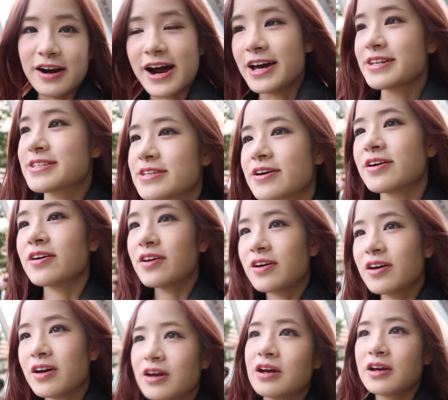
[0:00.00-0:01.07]
Alright,
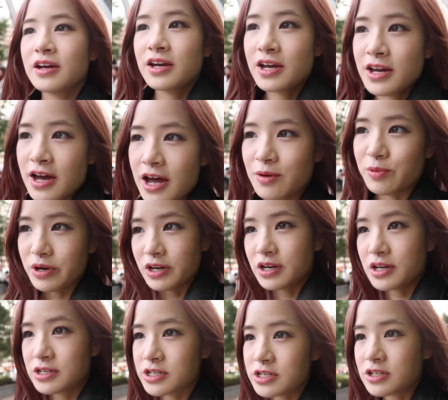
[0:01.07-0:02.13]
so I'm
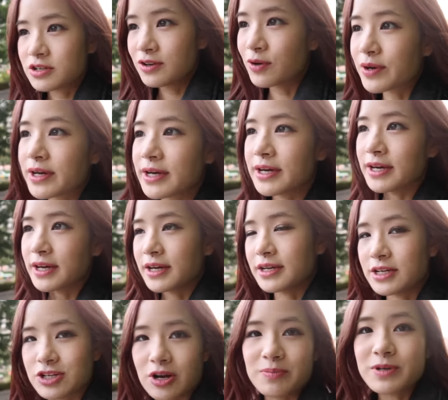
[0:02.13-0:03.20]
gonna just look
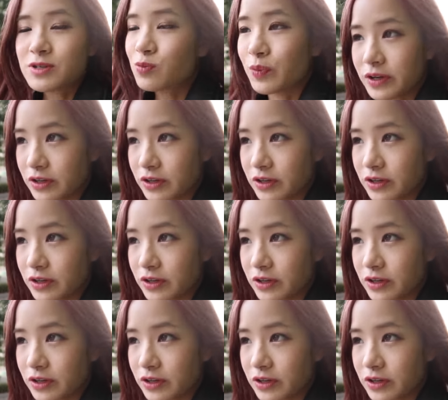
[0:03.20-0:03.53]
in I'm just